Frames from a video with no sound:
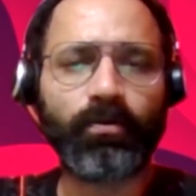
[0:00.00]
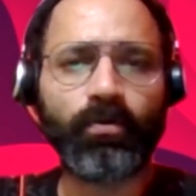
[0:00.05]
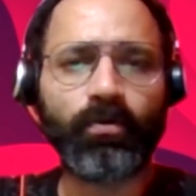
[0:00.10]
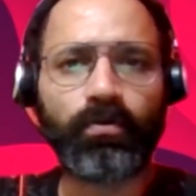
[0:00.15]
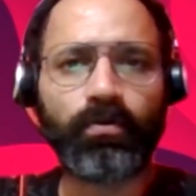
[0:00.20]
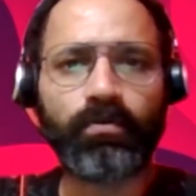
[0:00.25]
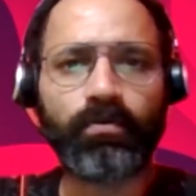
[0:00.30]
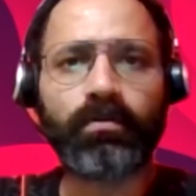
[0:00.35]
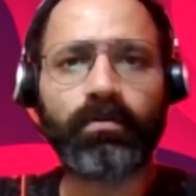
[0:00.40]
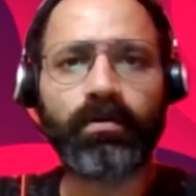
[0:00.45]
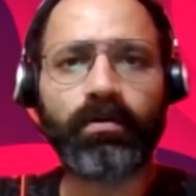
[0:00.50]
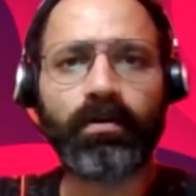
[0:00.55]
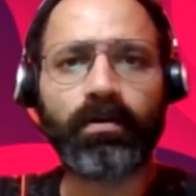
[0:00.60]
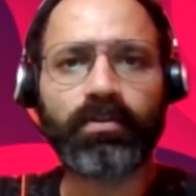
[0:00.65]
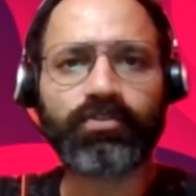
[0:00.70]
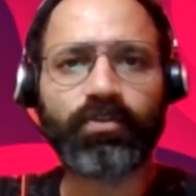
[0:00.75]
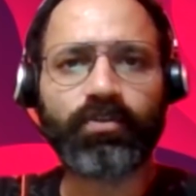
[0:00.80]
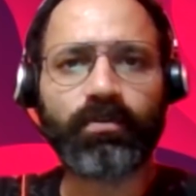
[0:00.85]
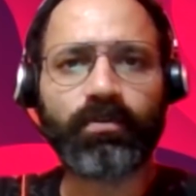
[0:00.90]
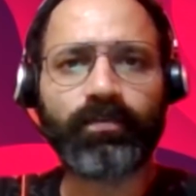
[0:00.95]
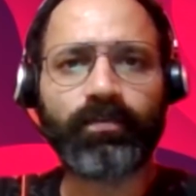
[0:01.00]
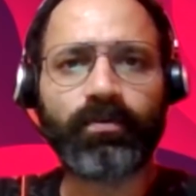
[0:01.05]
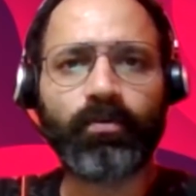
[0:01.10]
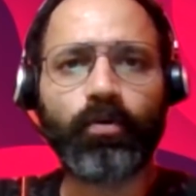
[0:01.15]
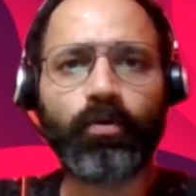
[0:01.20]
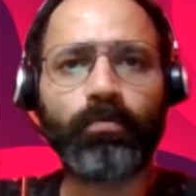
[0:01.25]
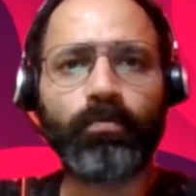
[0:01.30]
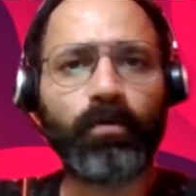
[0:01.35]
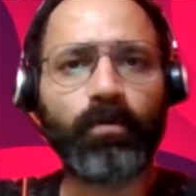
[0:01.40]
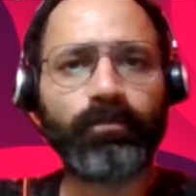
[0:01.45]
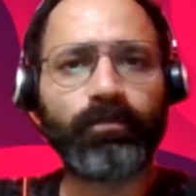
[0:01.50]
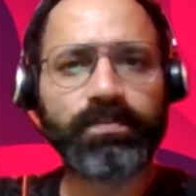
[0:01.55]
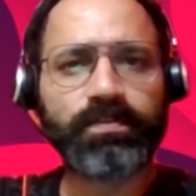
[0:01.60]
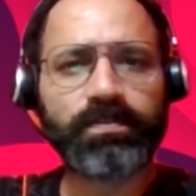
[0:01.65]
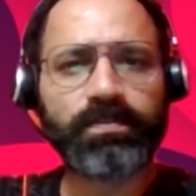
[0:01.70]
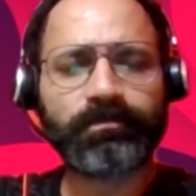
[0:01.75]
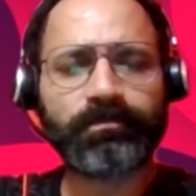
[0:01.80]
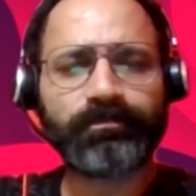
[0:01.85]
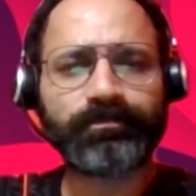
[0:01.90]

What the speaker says: own sort of a home office?